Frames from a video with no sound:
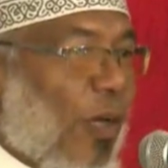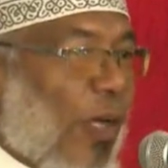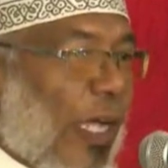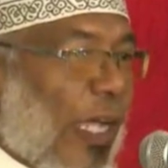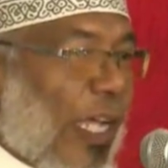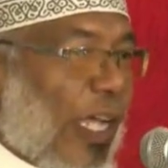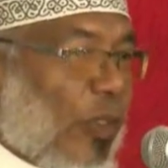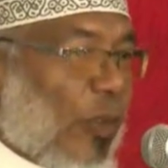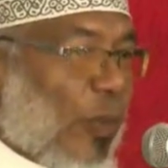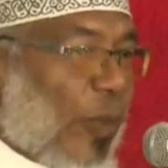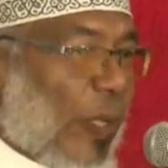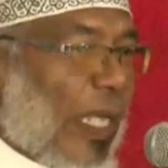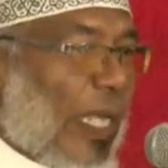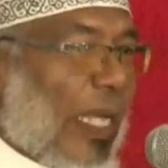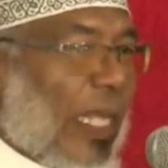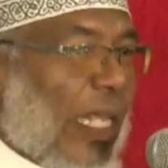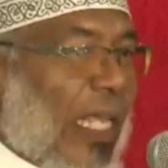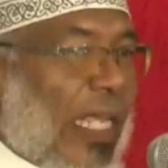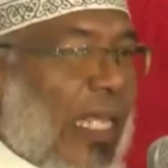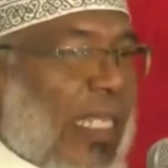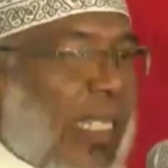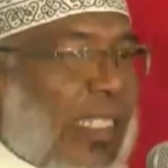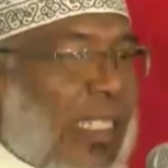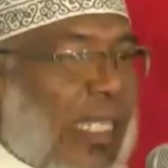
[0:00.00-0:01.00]
as well
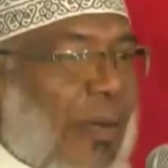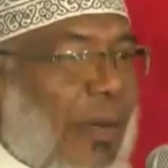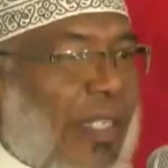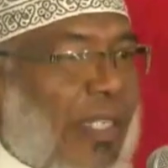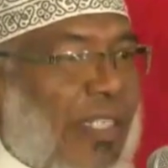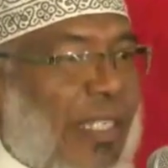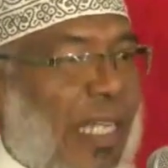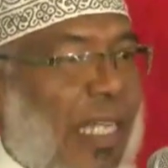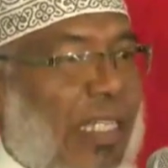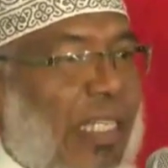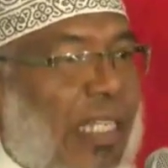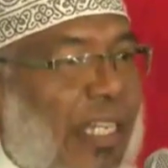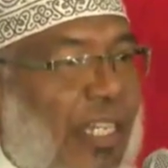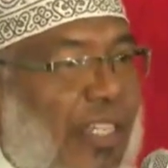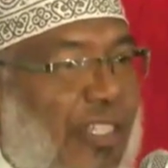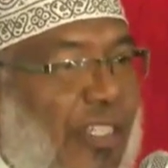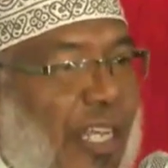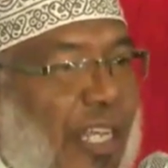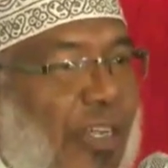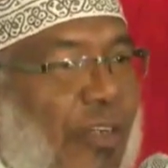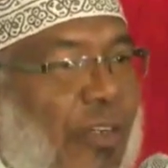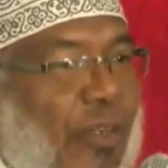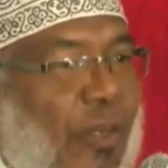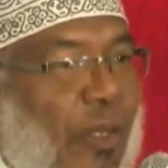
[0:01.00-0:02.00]
as our Secretary
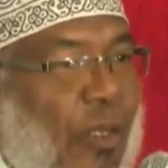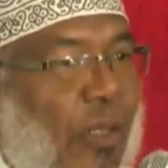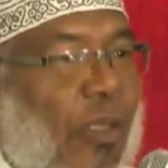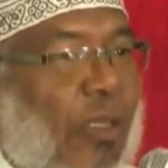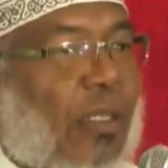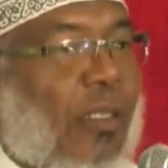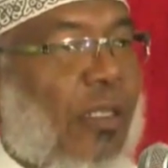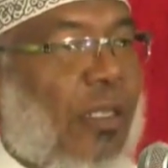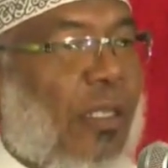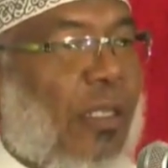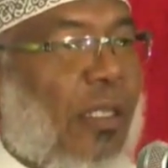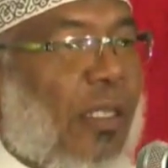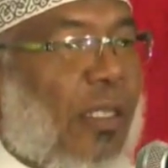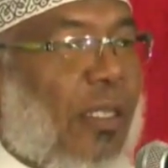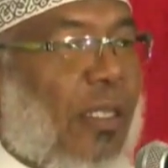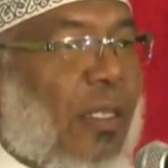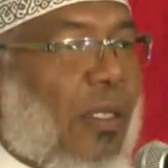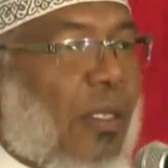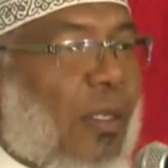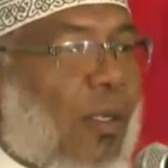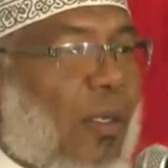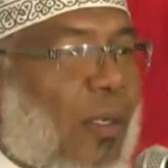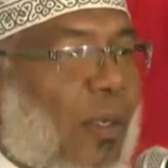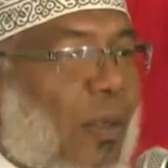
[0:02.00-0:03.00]
General,
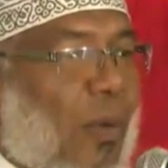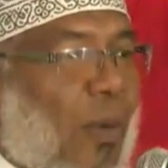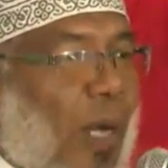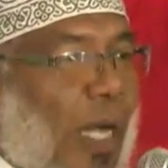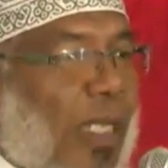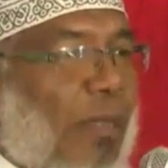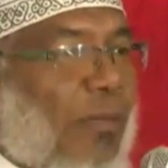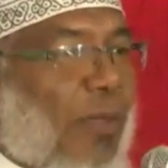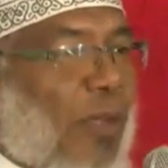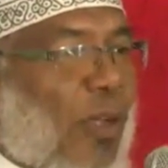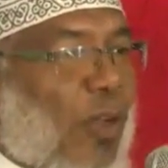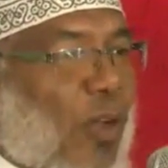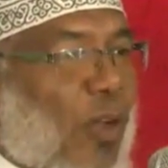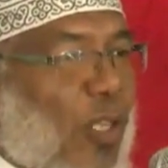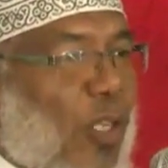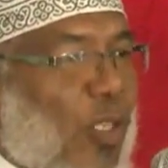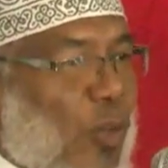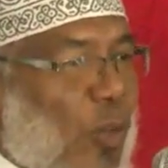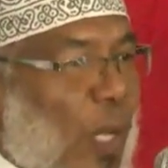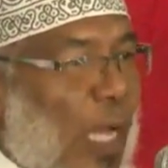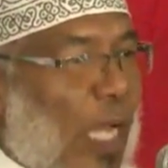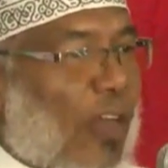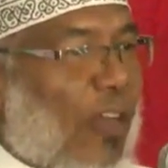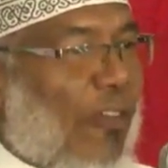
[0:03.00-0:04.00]
one
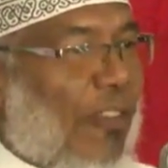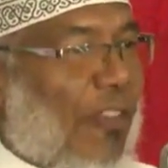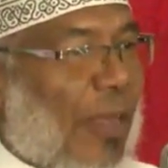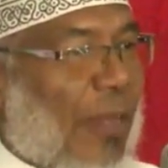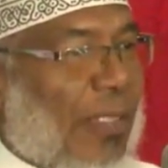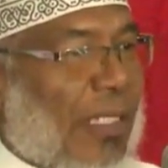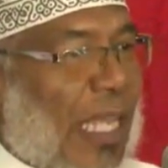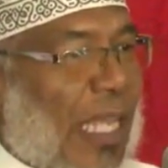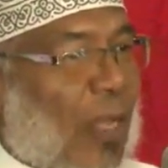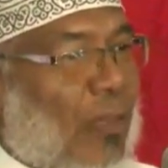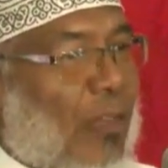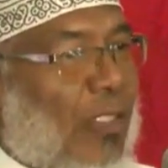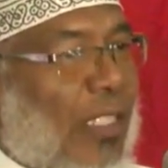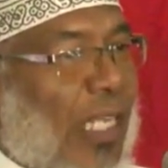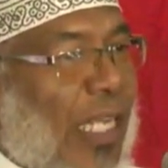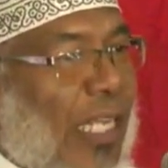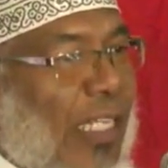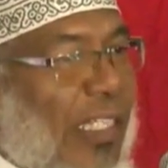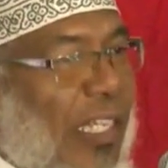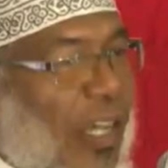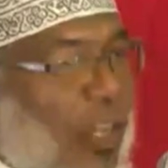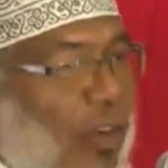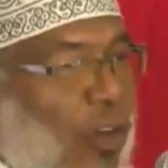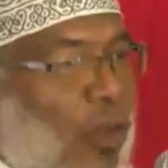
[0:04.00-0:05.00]
because one of them is
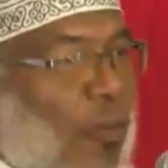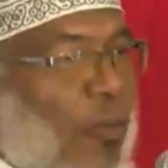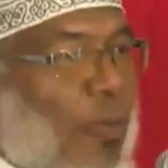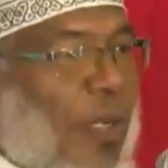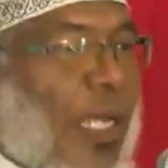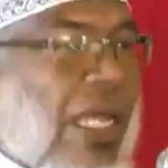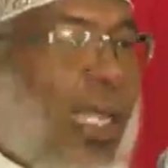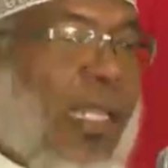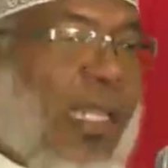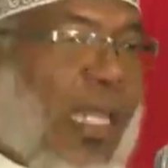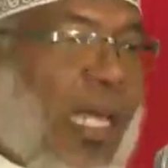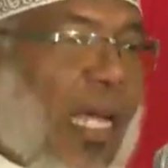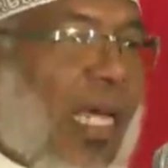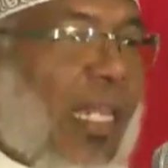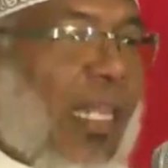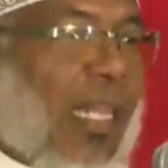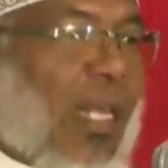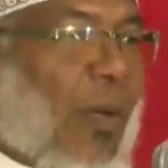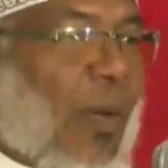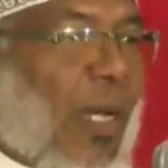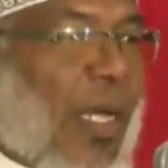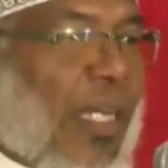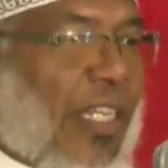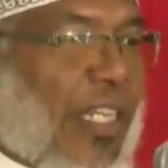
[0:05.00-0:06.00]
outside Nairobi and the
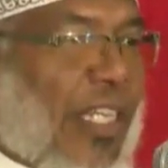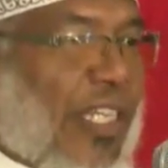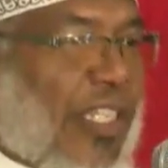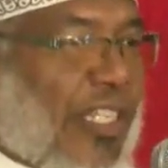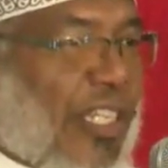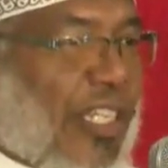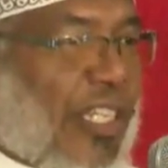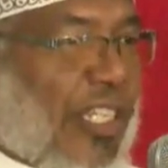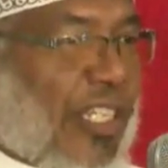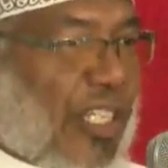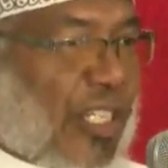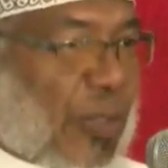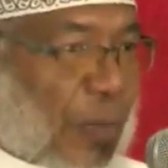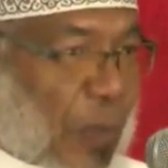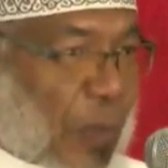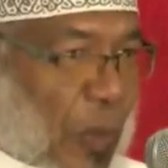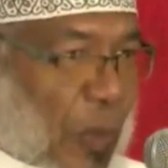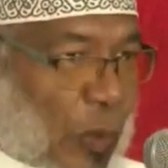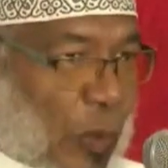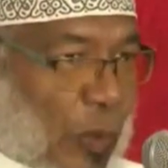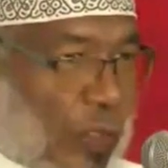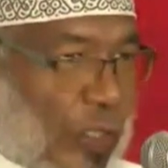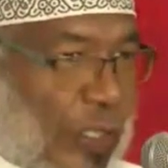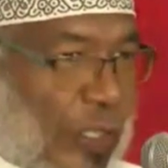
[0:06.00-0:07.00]
other one is
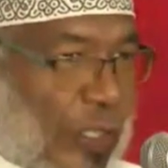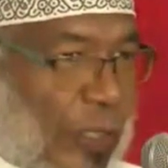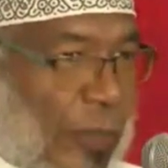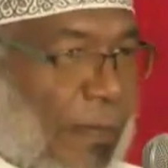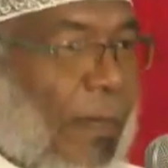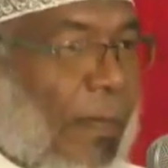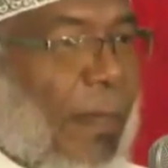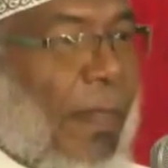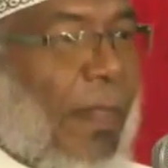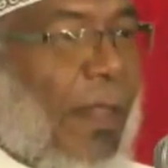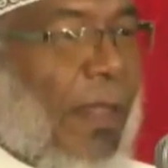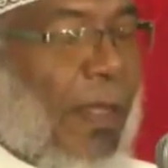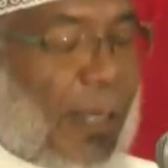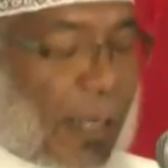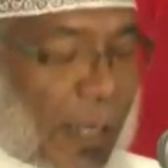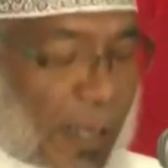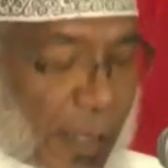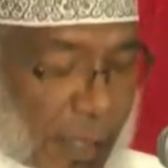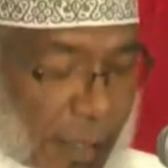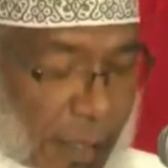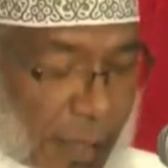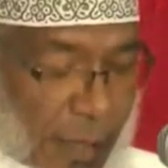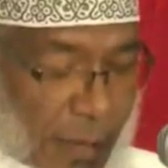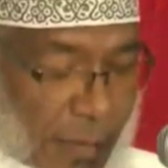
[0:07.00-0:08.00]
indisposed.
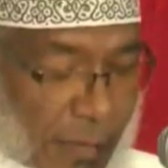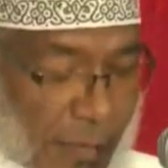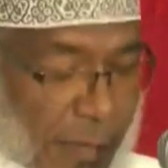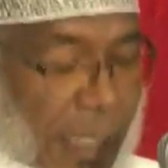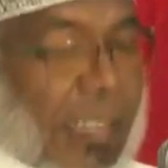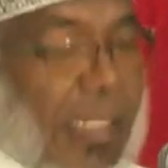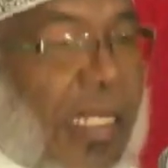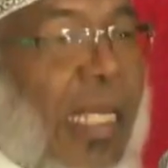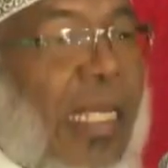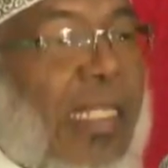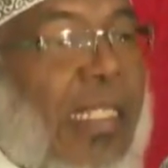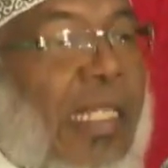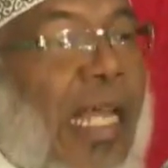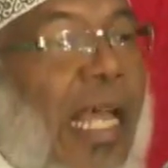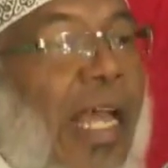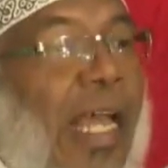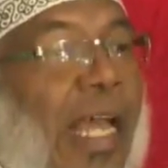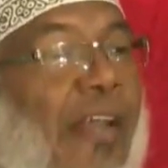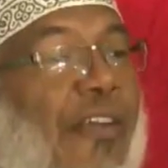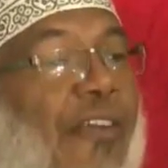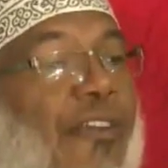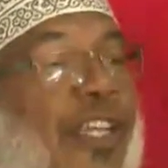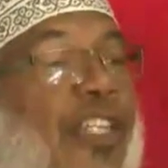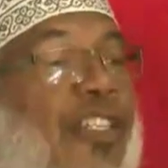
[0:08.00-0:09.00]
But as I
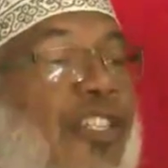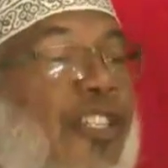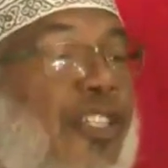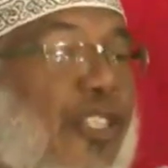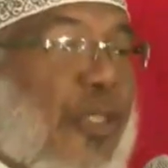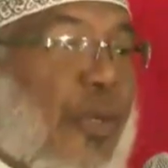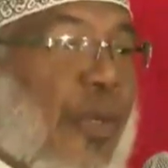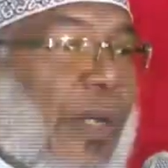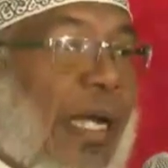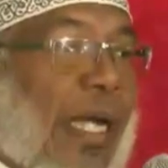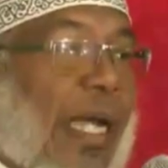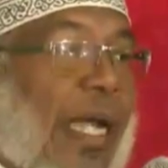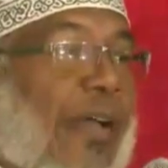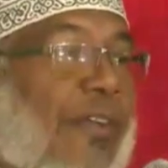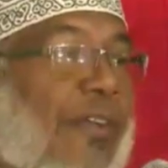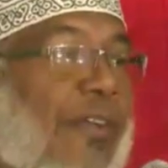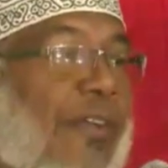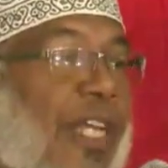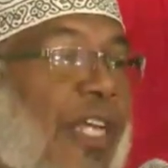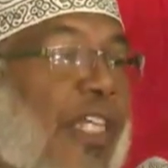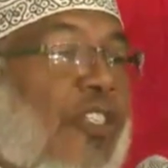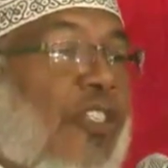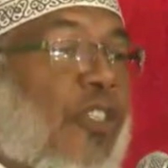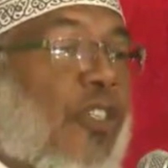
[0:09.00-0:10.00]
address
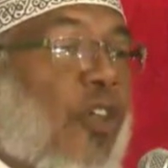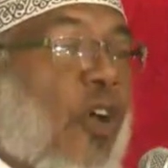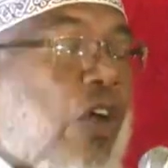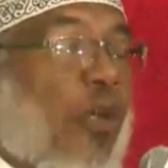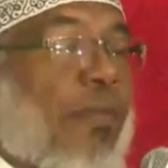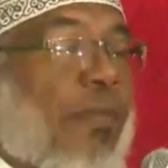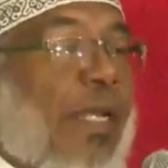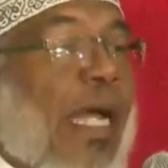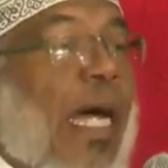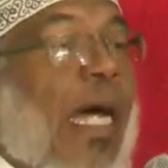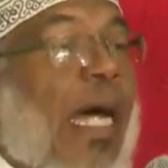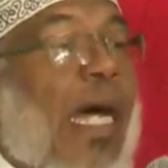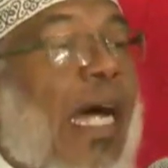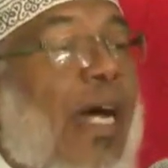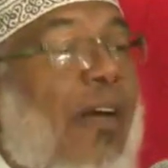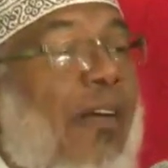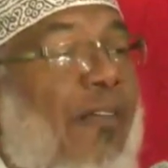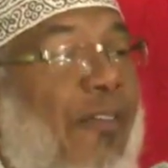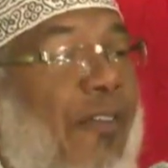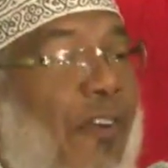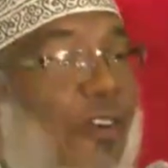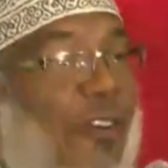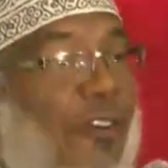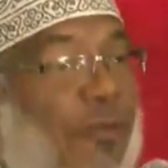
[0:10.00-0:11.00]
you on
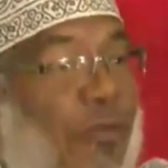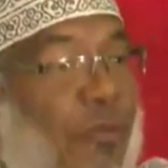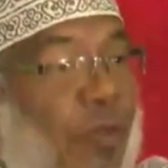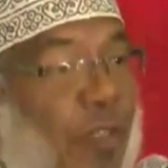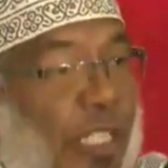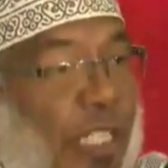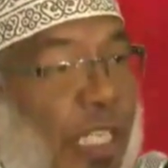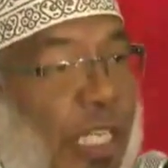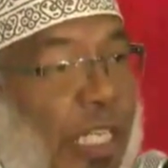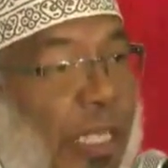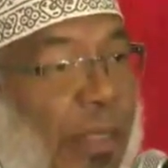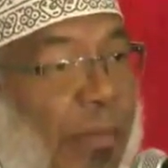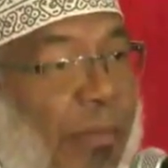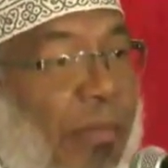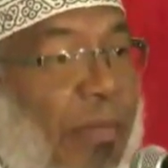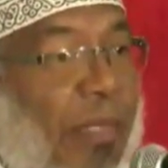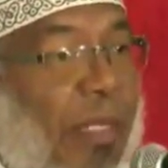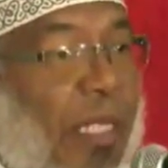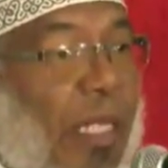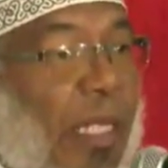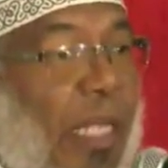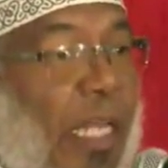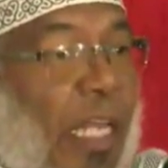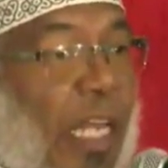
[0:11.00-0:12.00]
behalf of
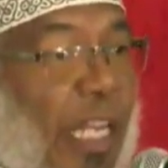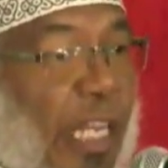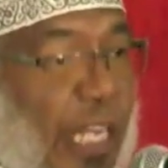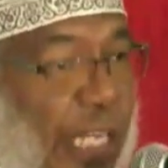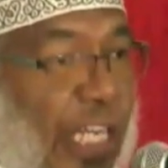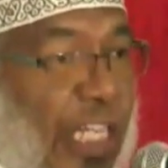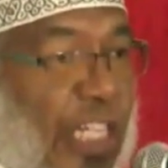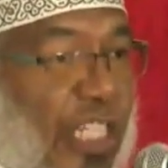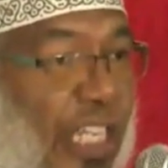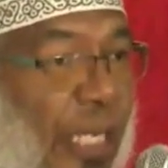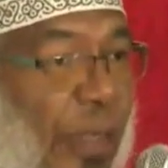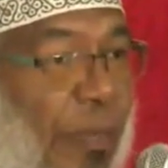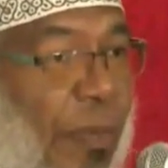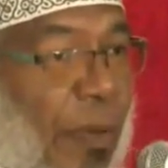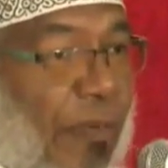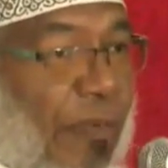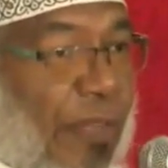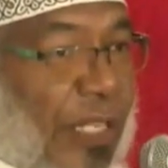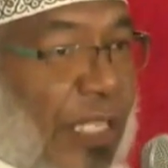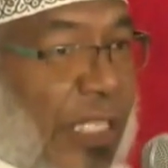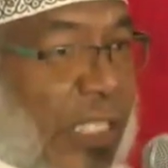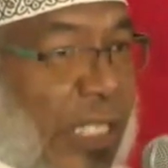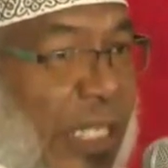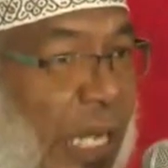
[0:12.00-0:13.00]
Muslim leadership
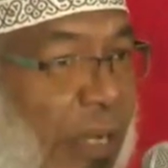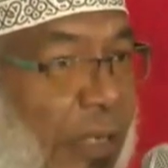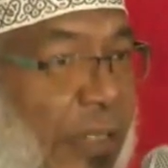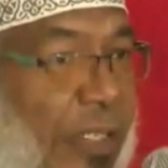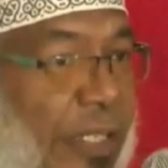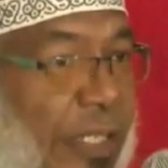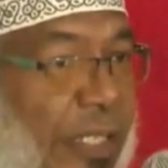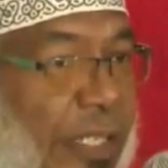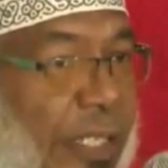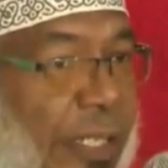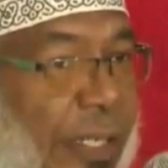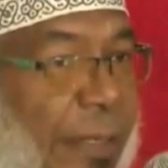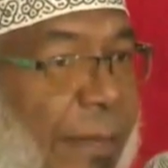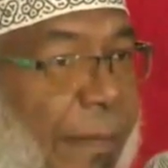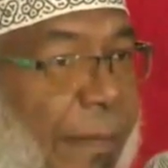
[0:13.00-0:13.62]
of this country